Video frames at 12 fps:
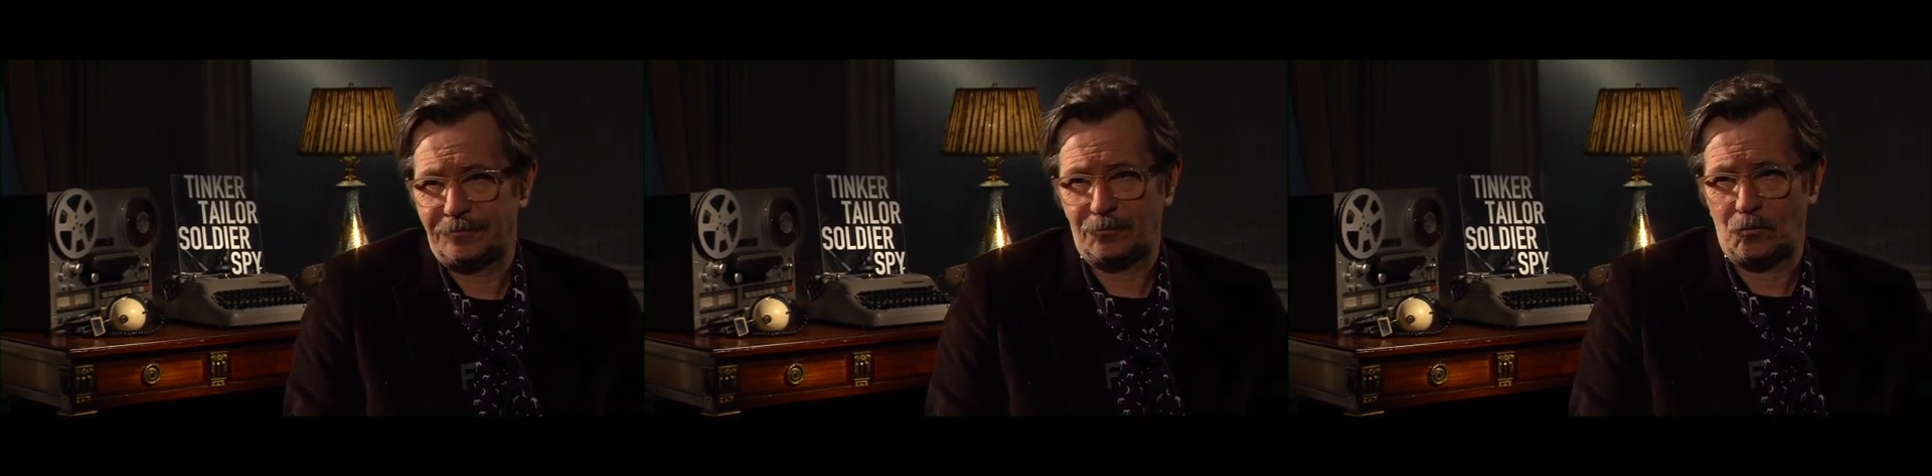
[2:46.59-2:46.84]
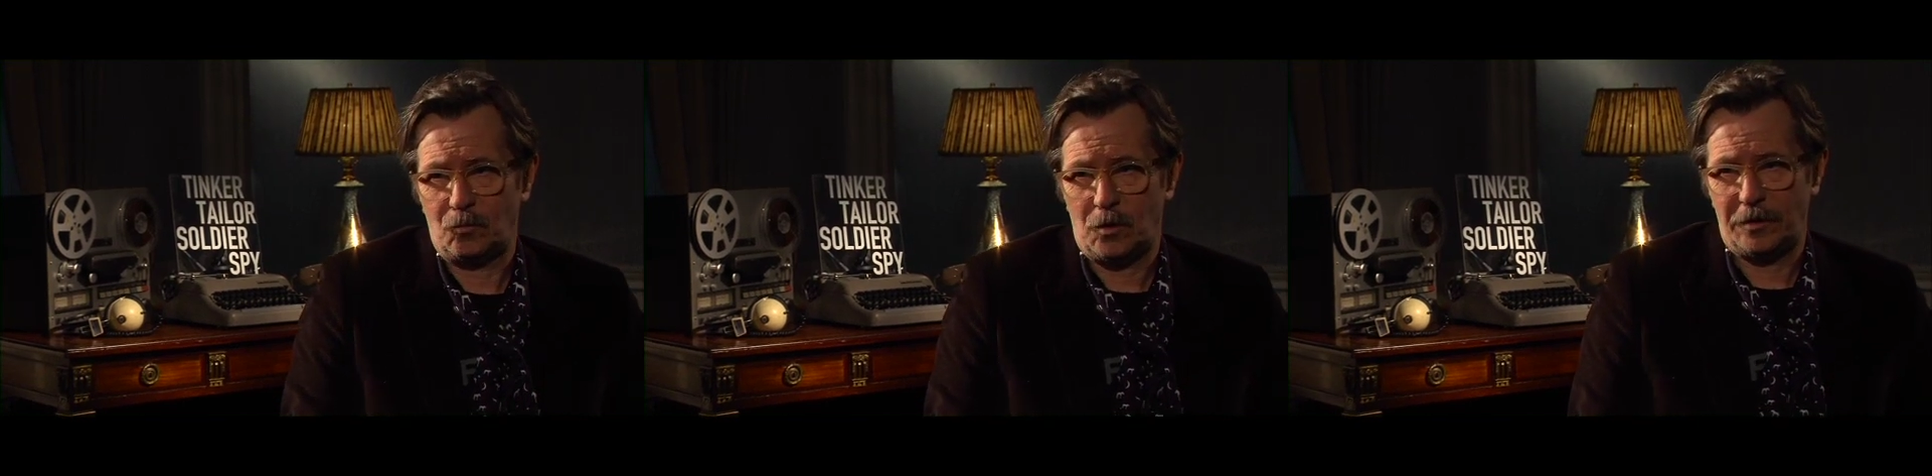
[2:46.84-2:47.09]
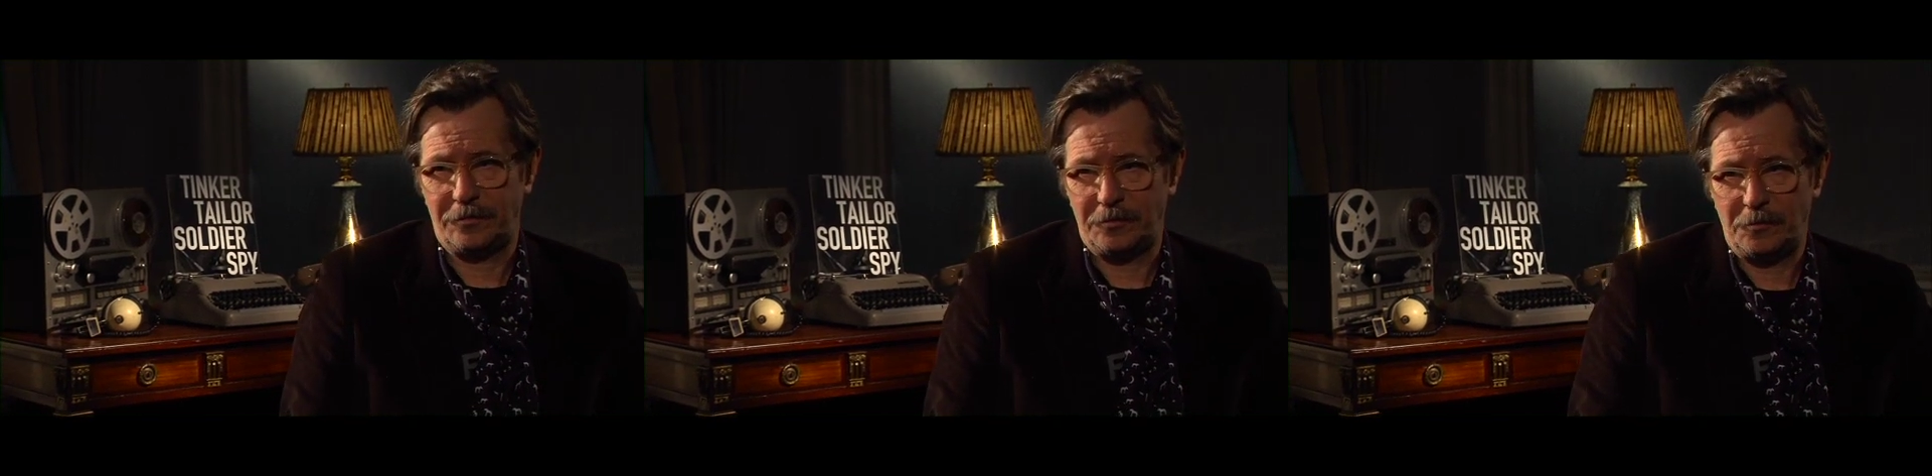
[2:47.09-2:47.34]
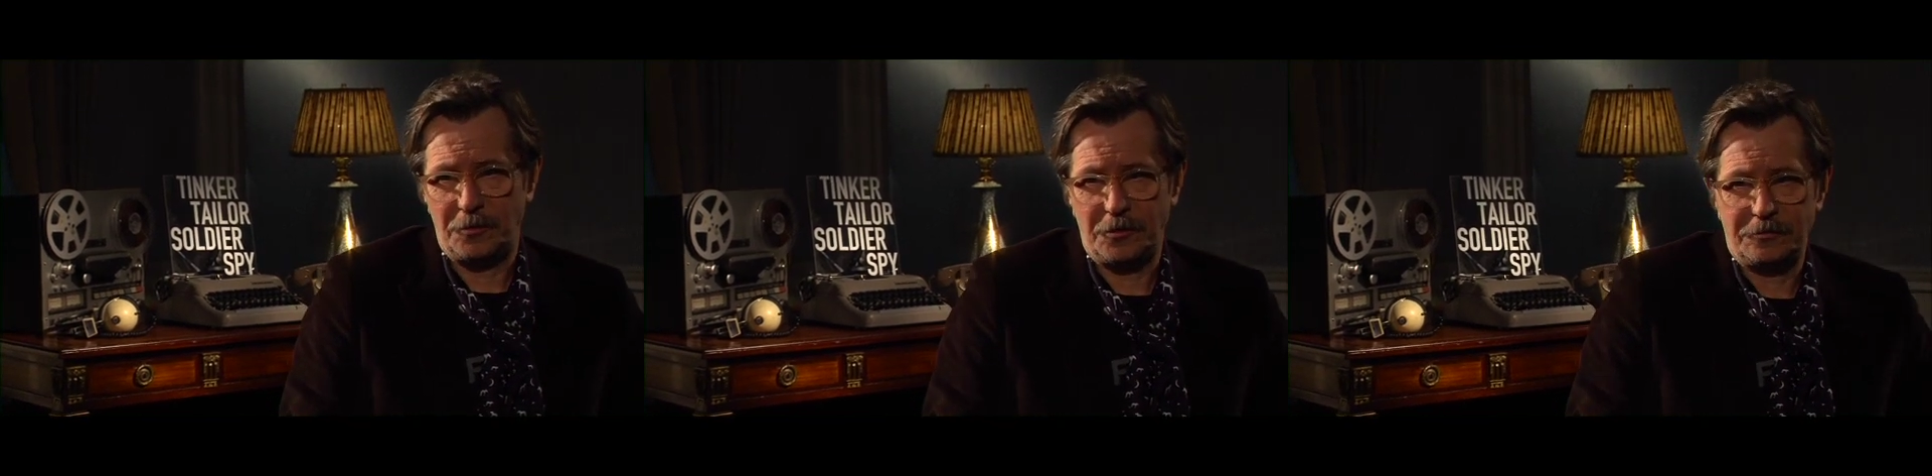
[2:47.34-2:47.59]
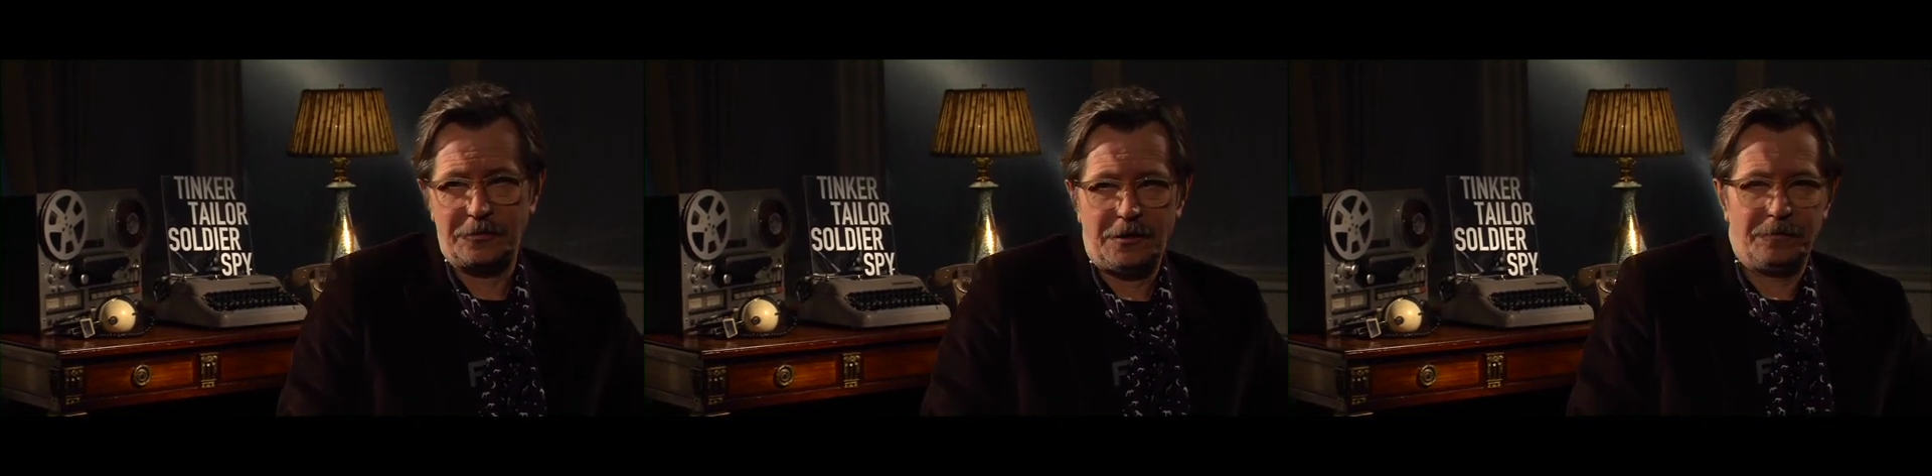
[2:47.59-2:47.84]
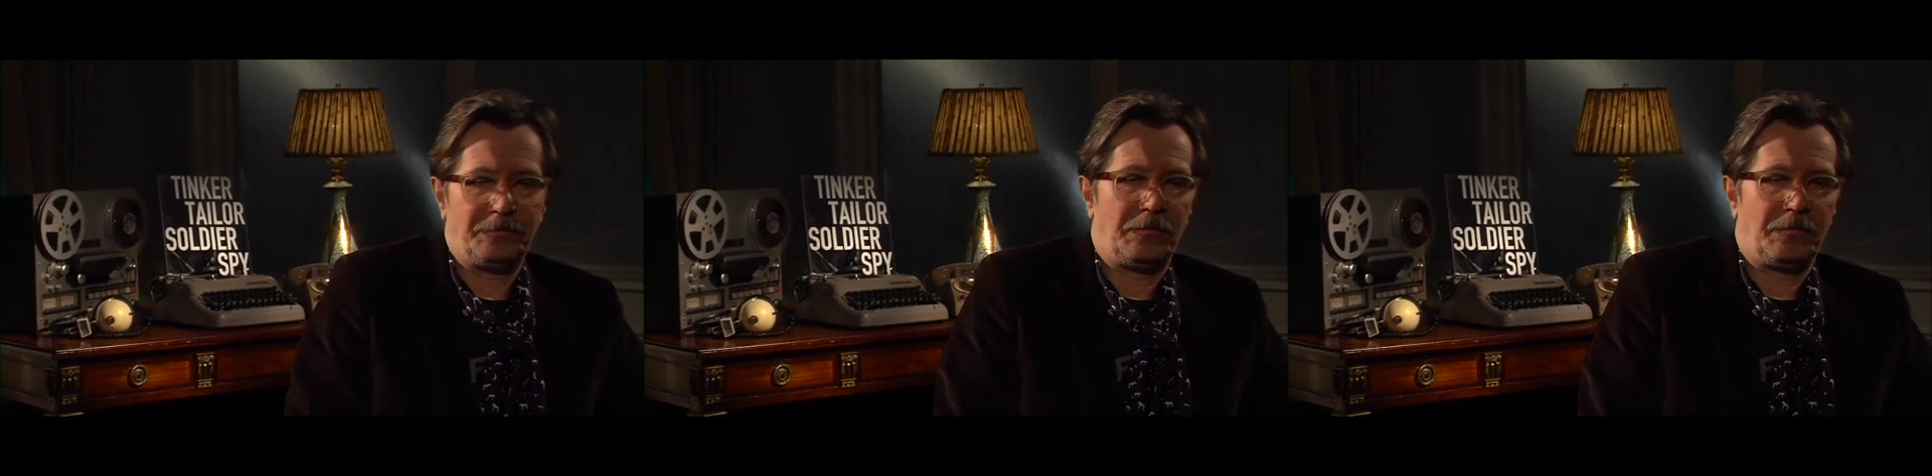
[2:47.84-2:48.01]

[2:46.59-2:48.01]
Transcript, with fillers: Sounds wonderful amazing. movie.